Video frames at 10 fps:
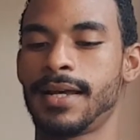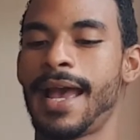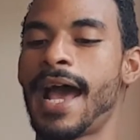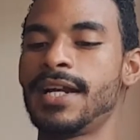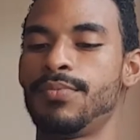
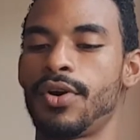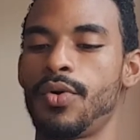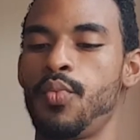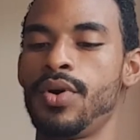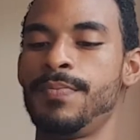caliber
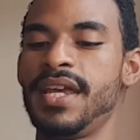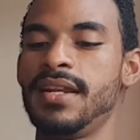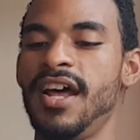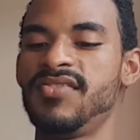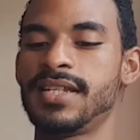would be
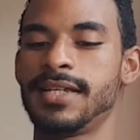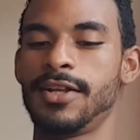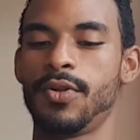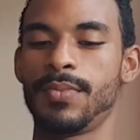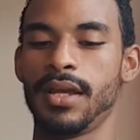enough to
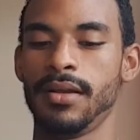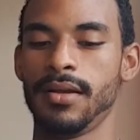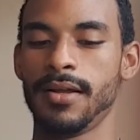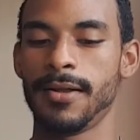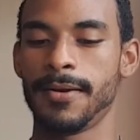kill me?
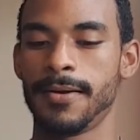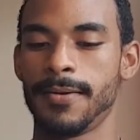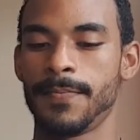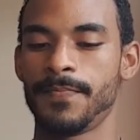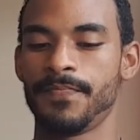
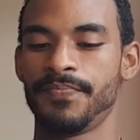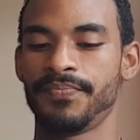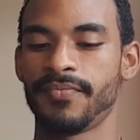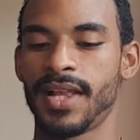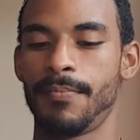
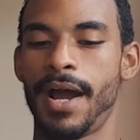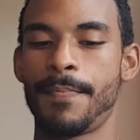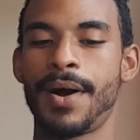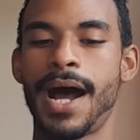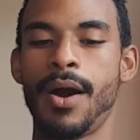My
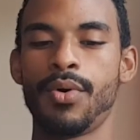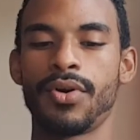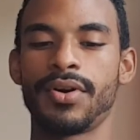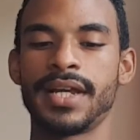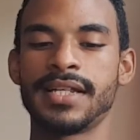
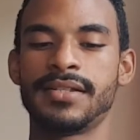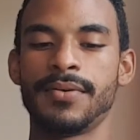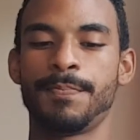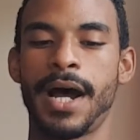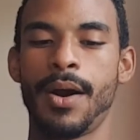power is the
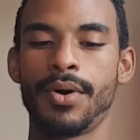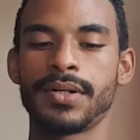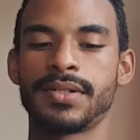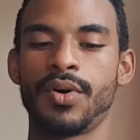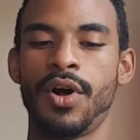power
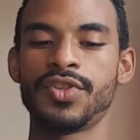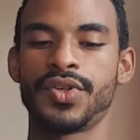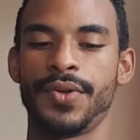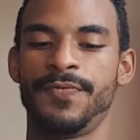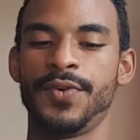to alter
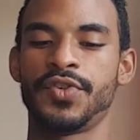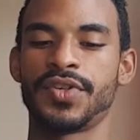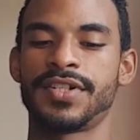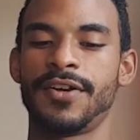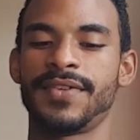the future
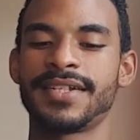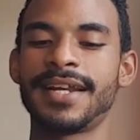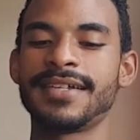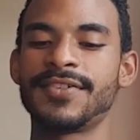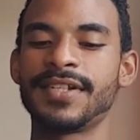itself. This guy
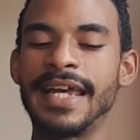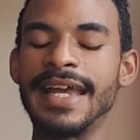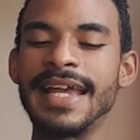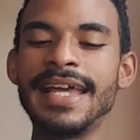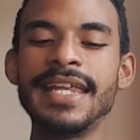looks
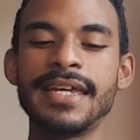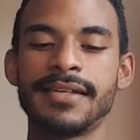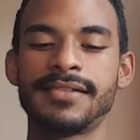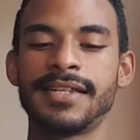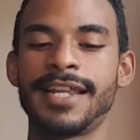
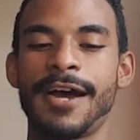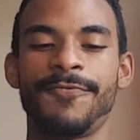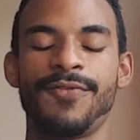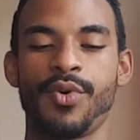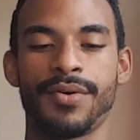hideous in that
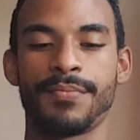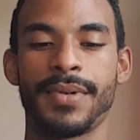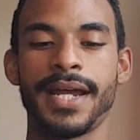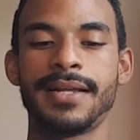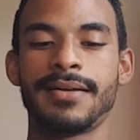form.
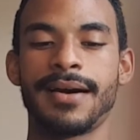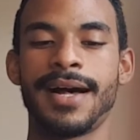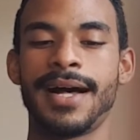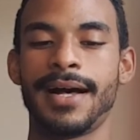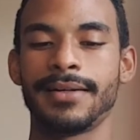My
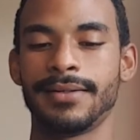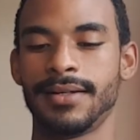God.